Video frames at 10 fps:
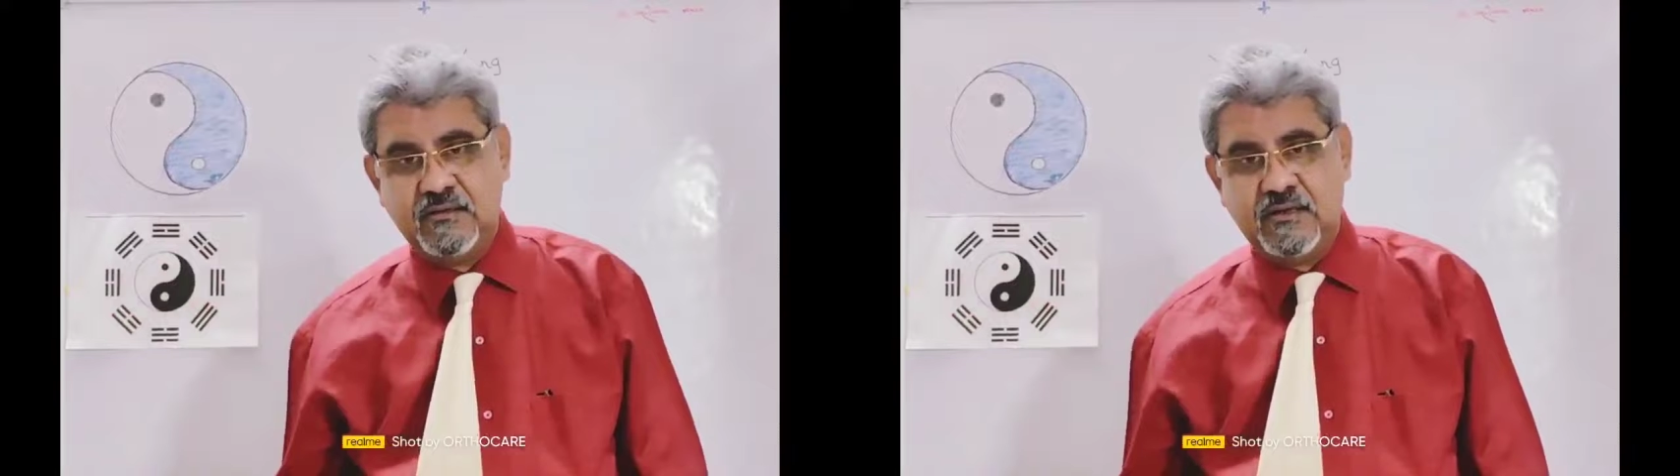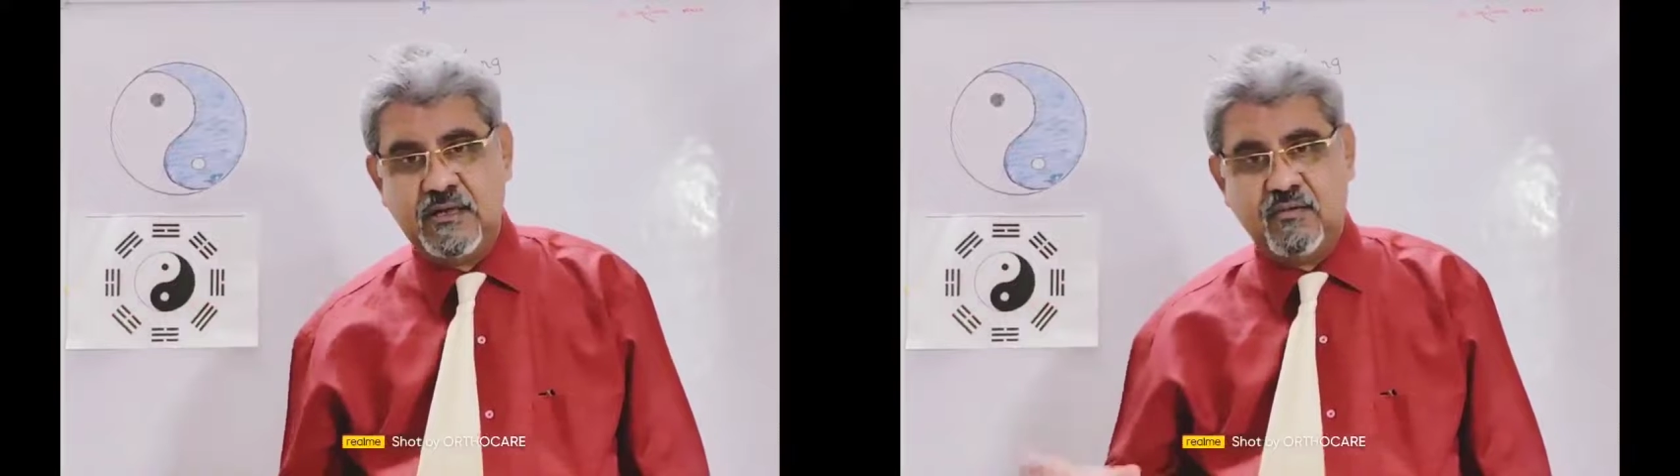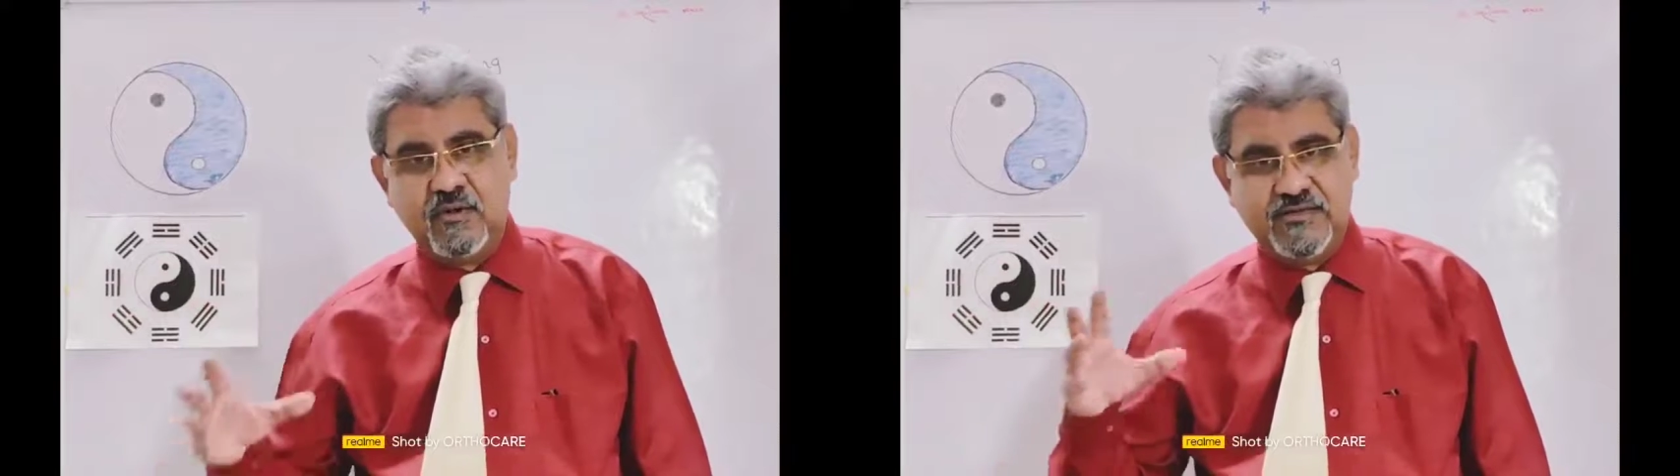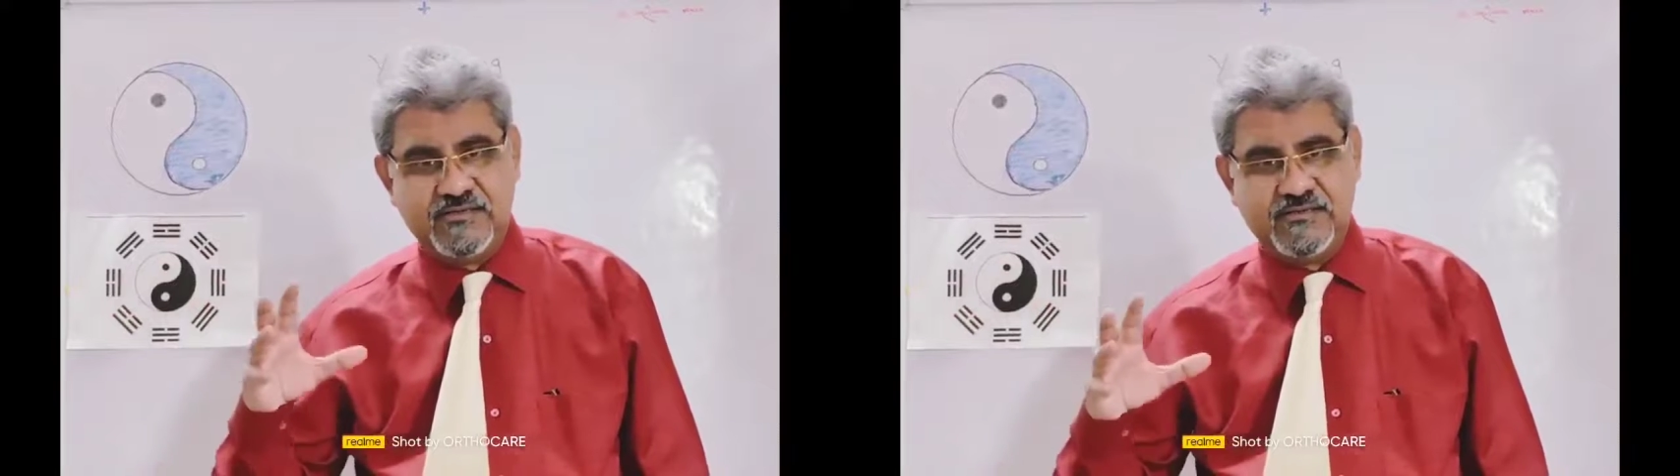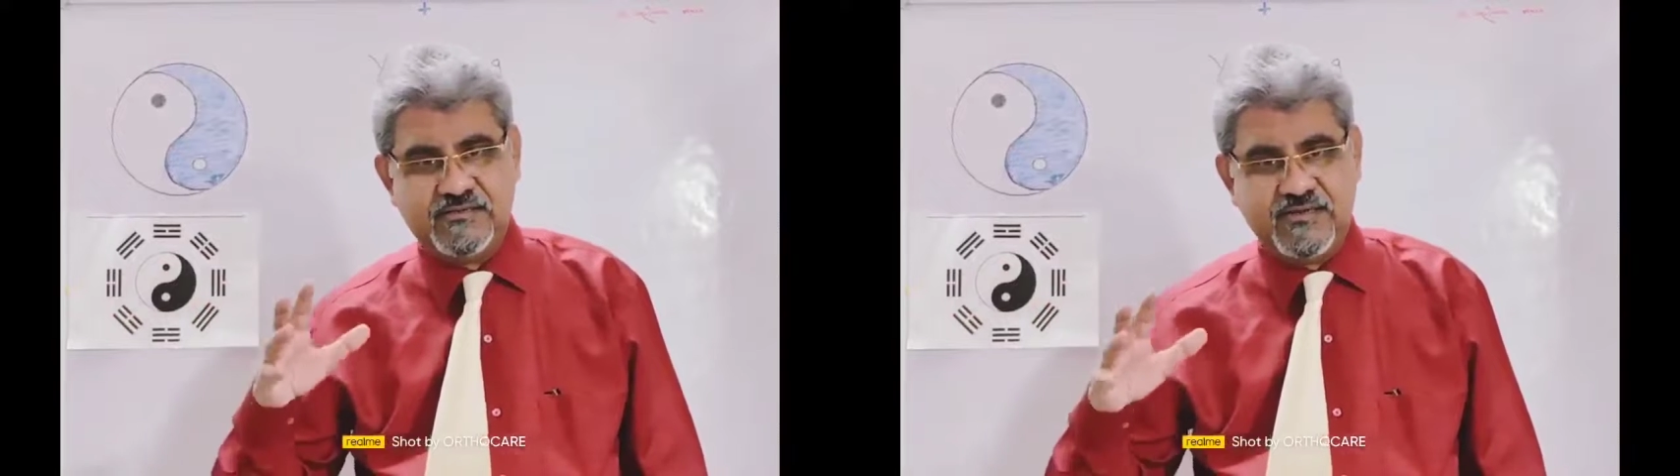Now what
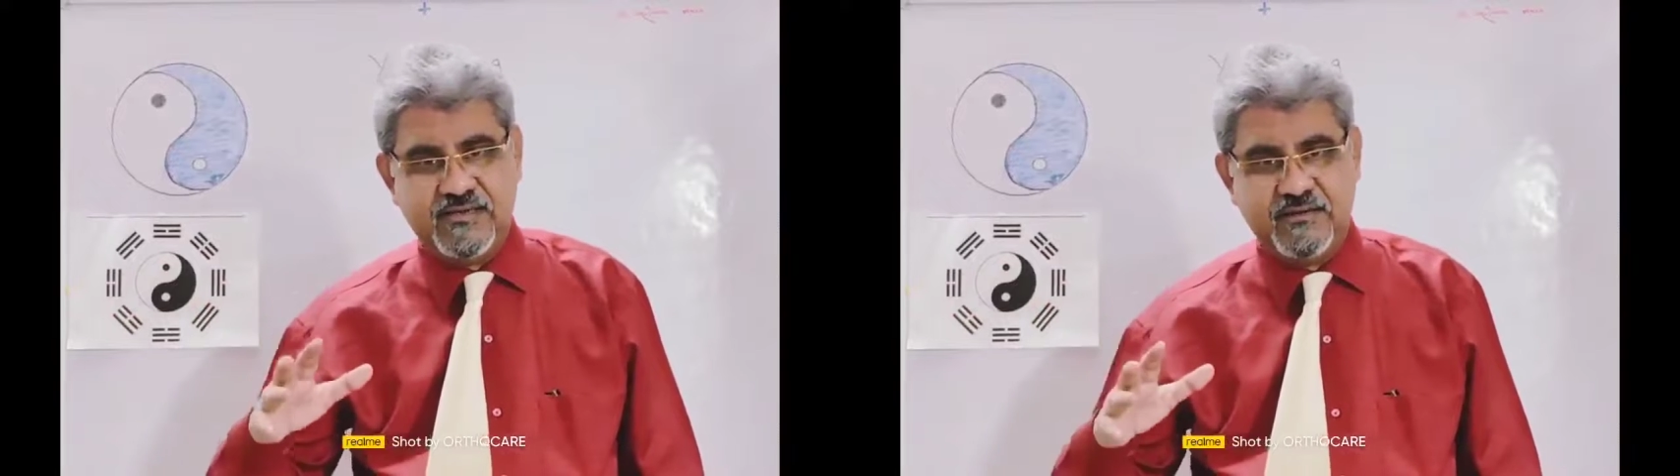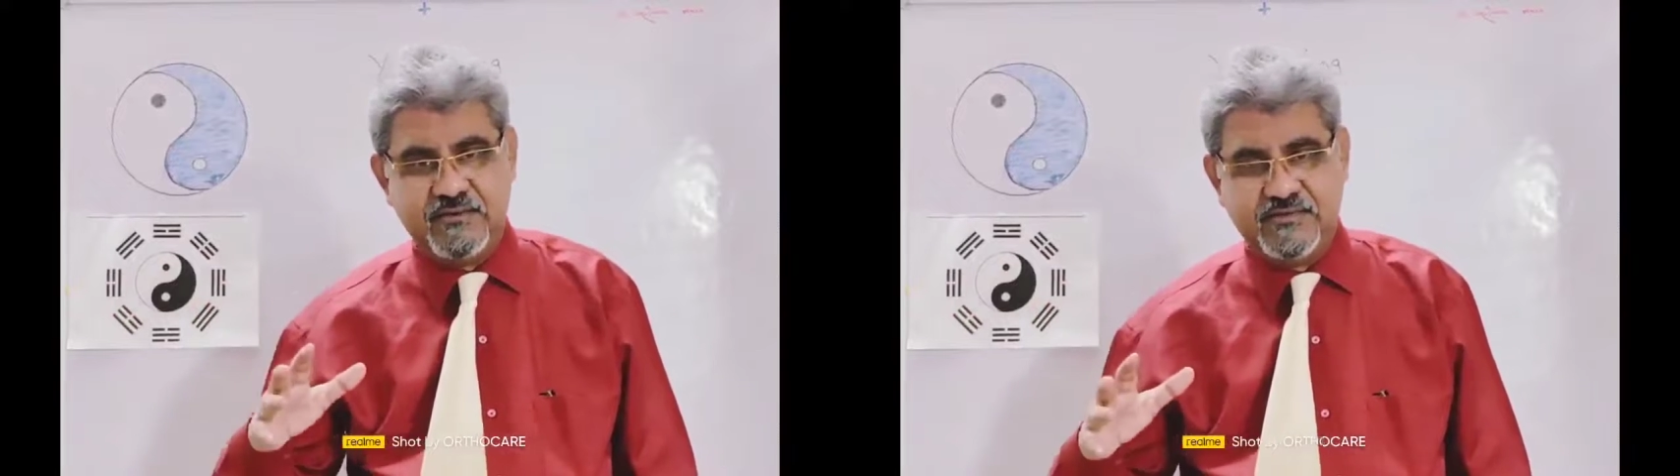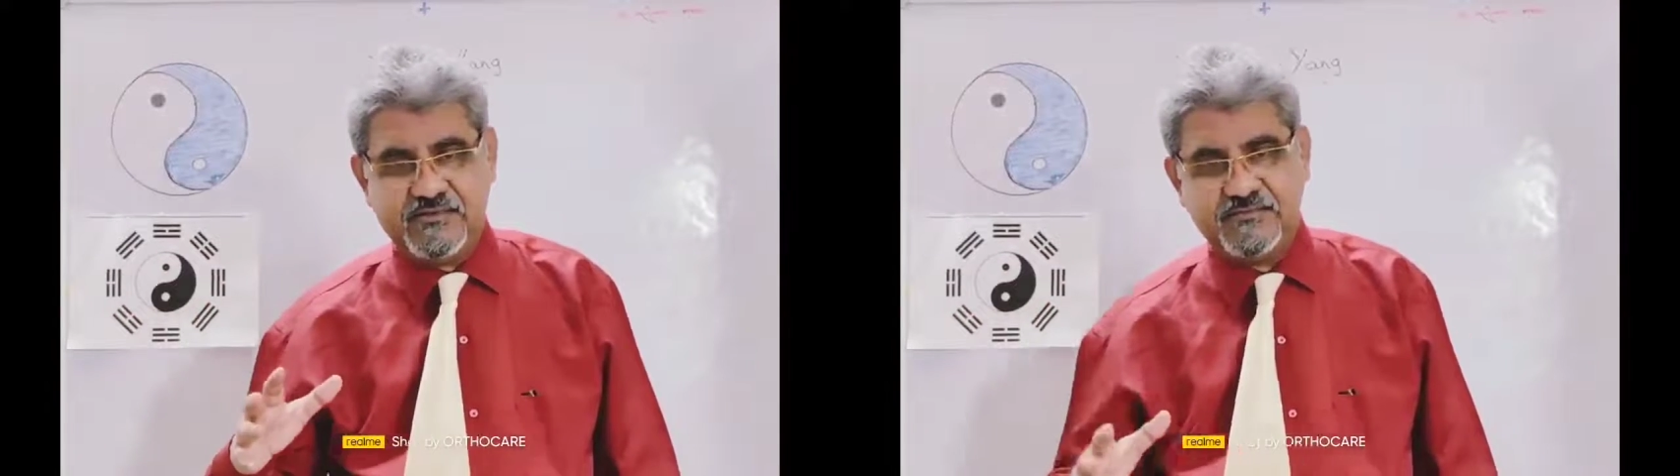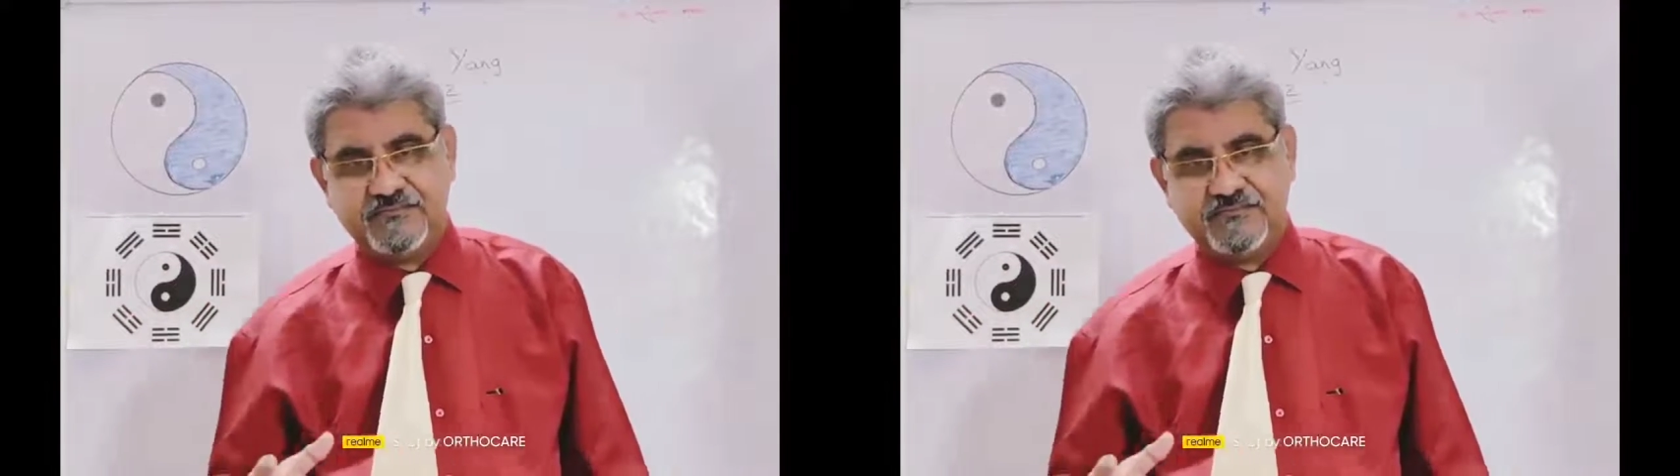is this elements?